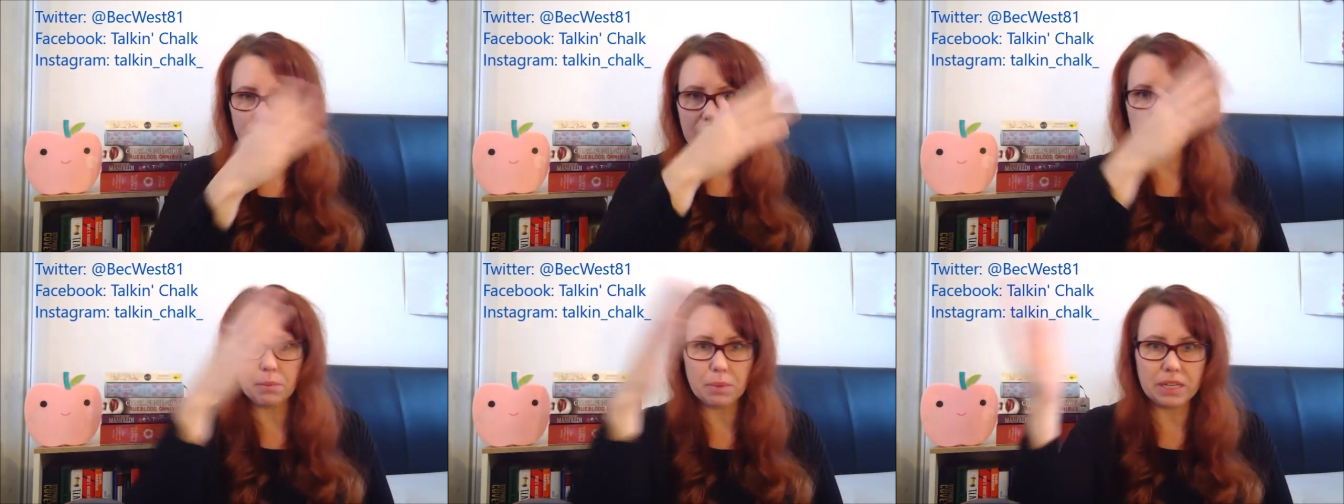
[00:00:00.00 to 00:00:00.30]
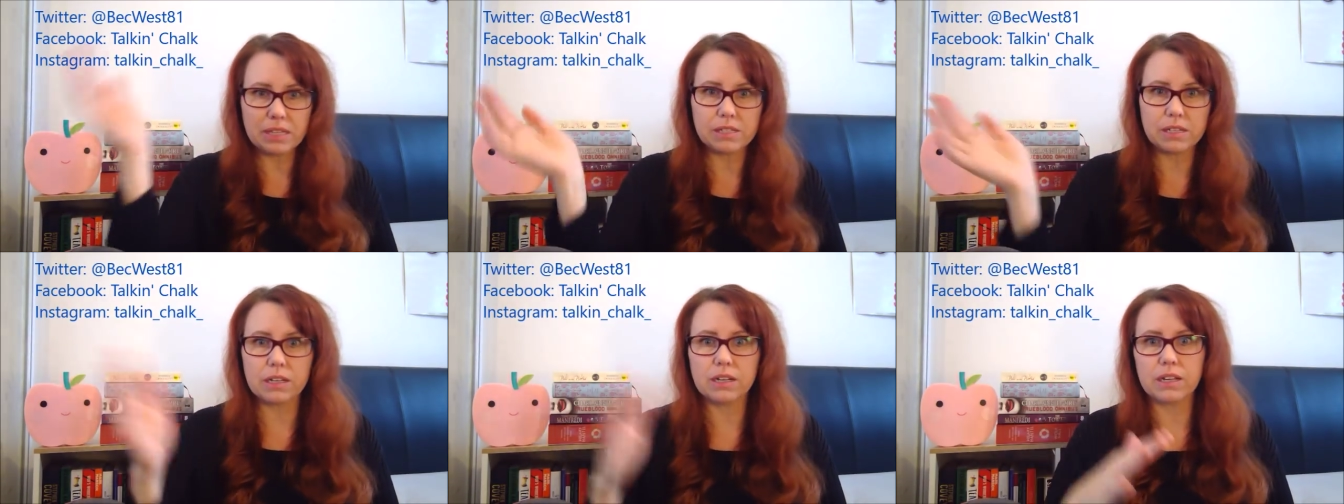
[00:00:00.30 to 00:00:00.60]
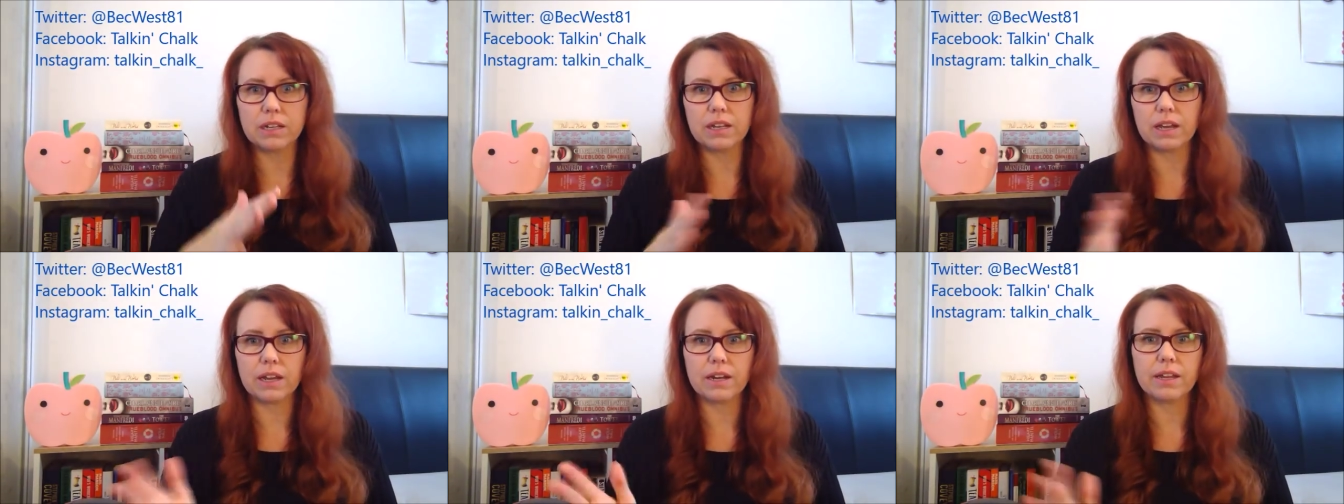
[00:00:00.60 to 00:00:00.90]
A, B, C,
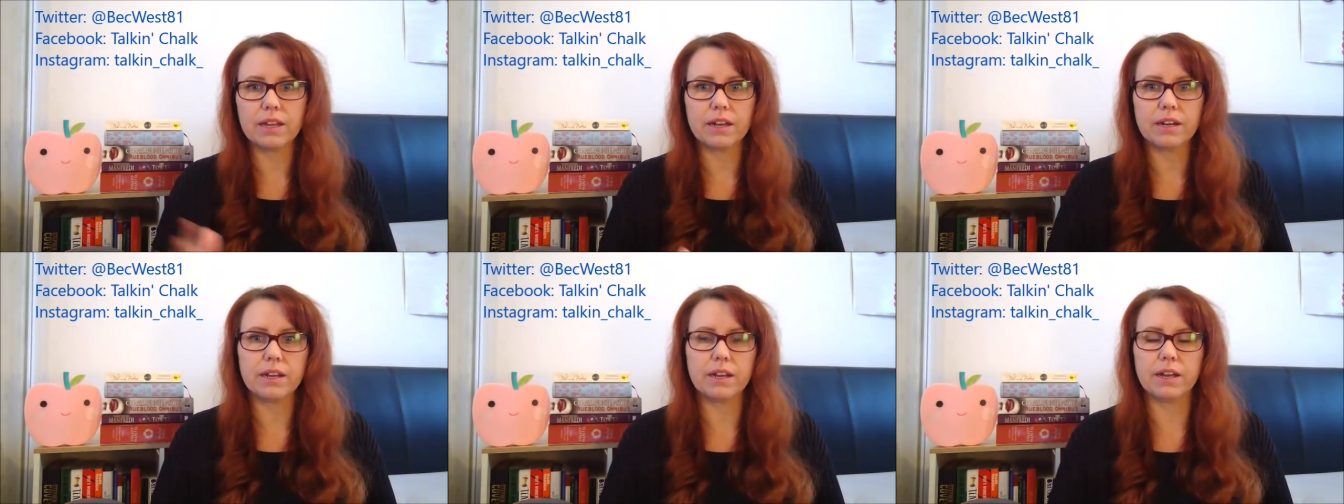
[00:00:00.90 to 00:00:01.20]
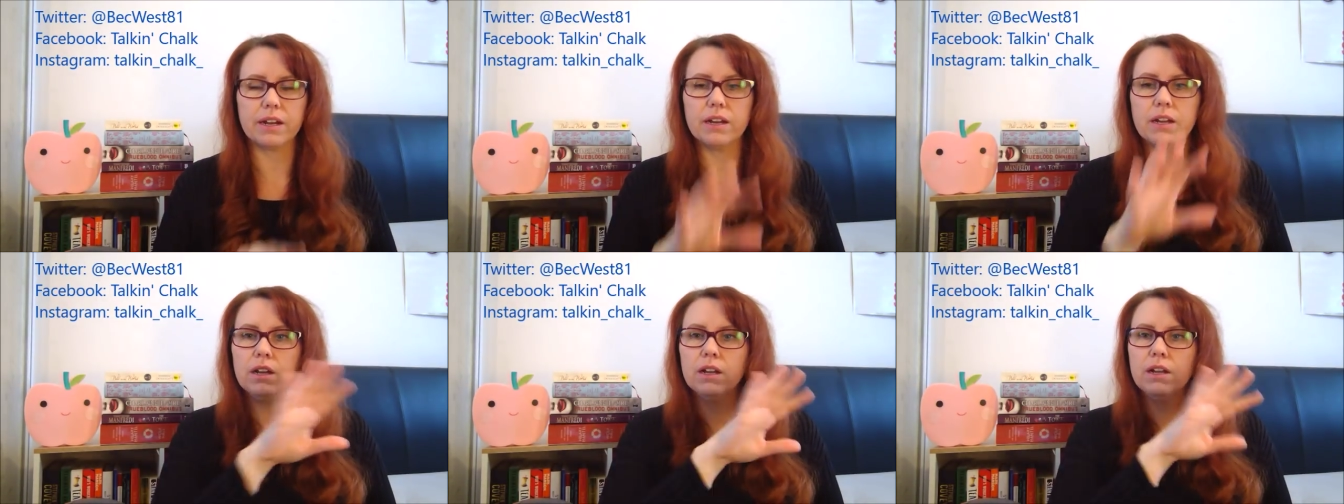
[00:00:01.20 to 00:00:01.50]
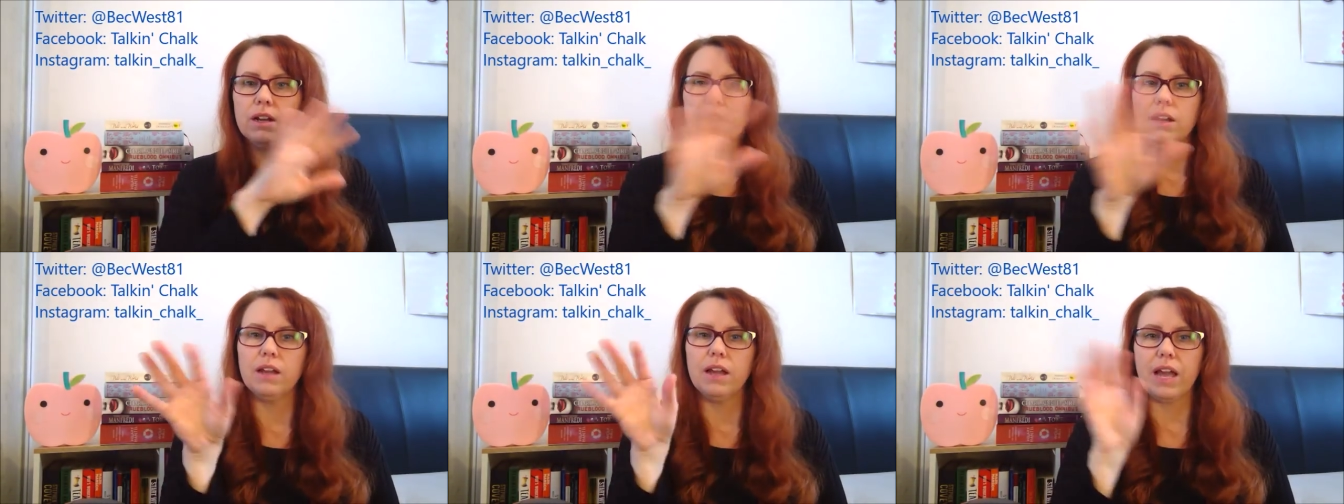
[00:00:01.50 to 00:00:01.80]
D, yada, yada, yada,
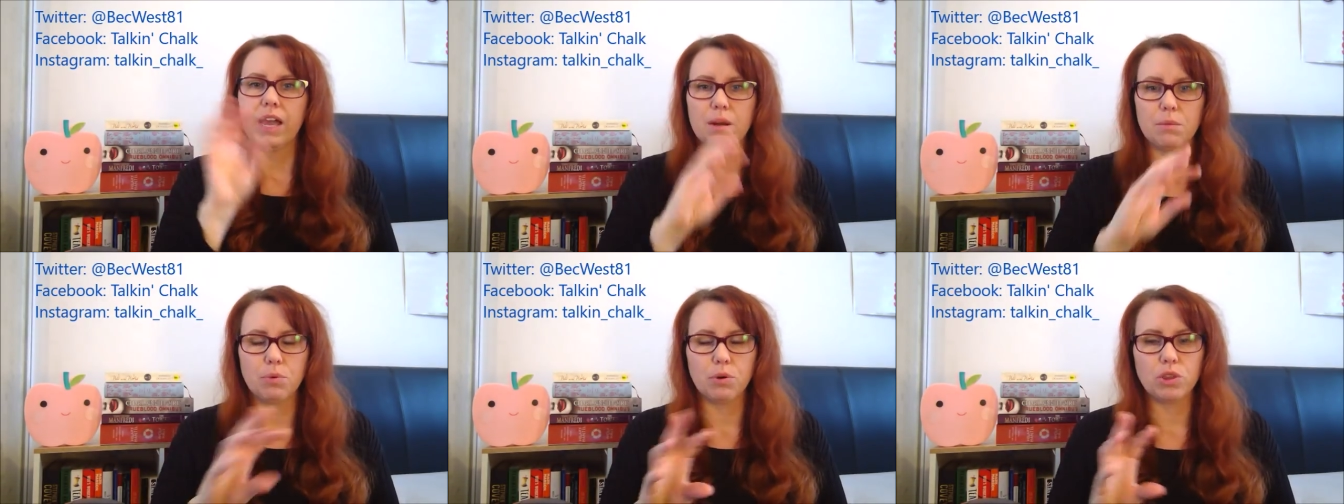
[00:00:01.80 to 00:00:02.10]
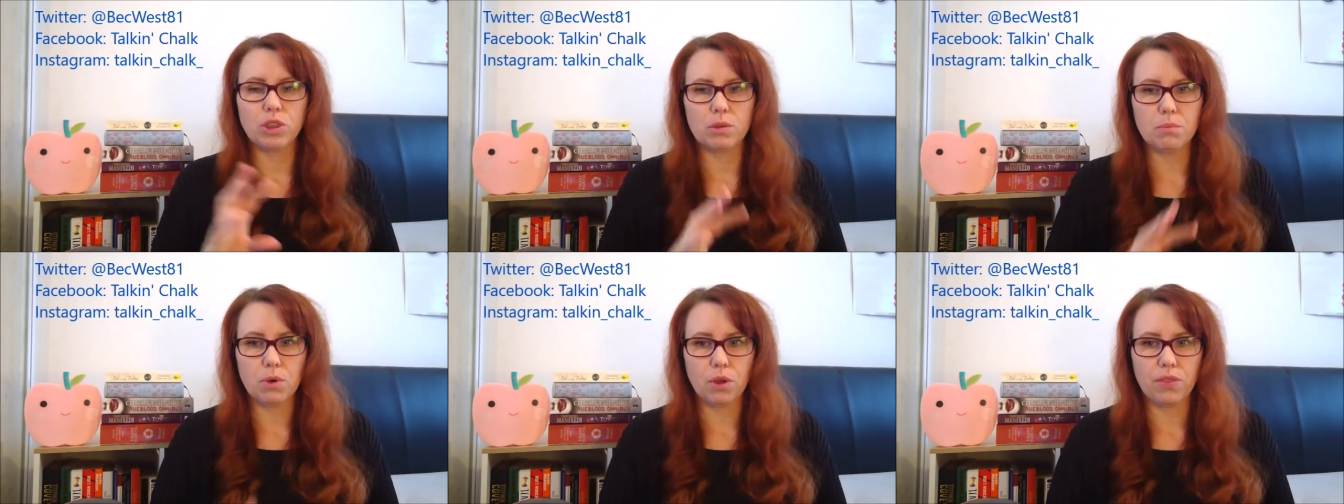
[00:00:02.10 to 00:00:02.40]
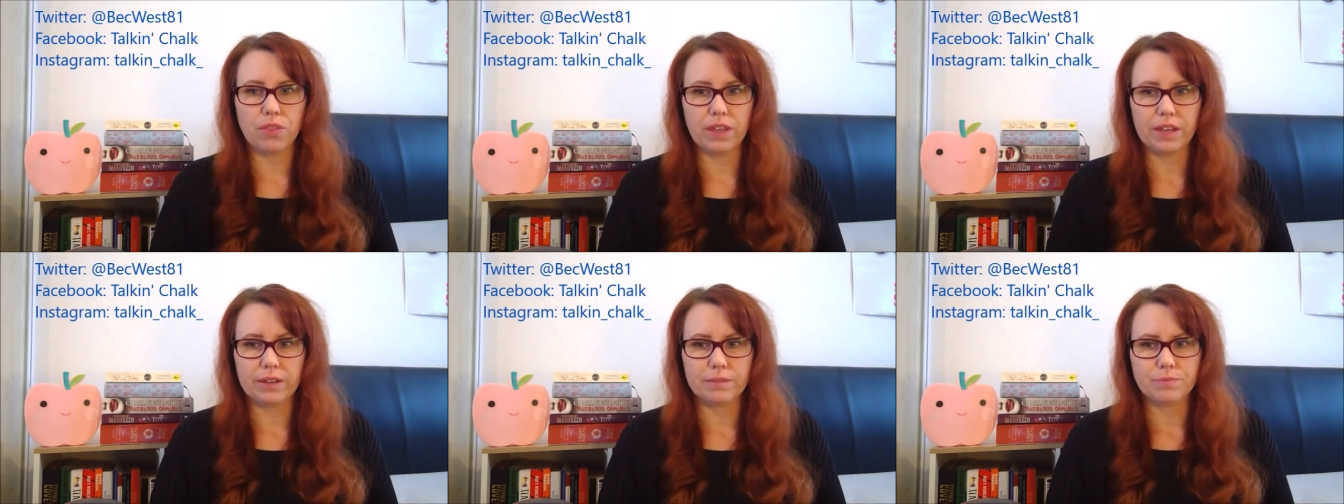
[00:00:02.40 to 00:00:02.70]
and put them
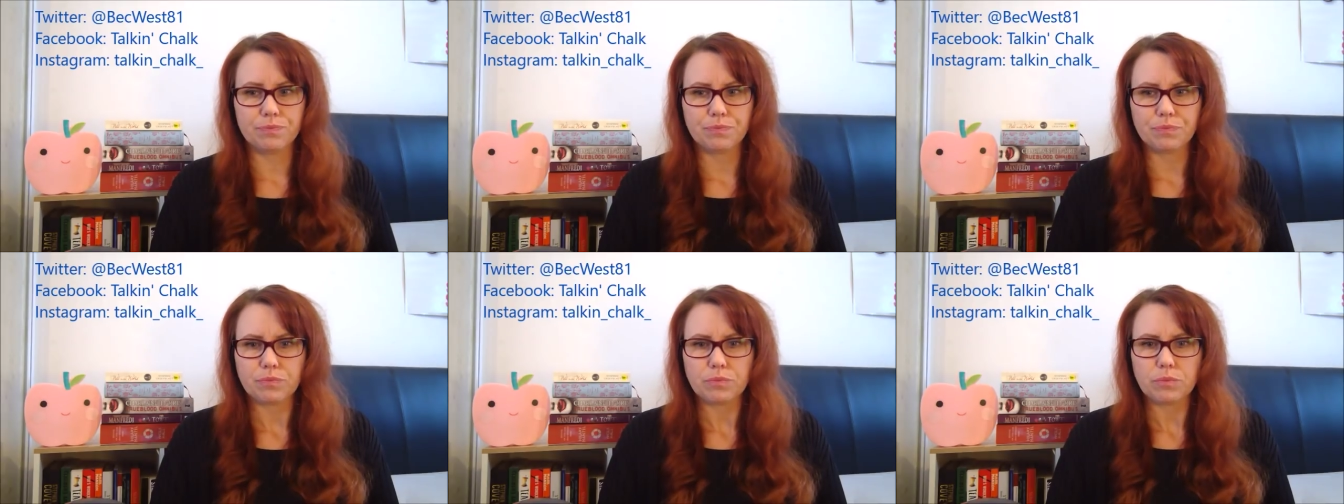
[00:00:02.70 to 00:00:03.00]
on there.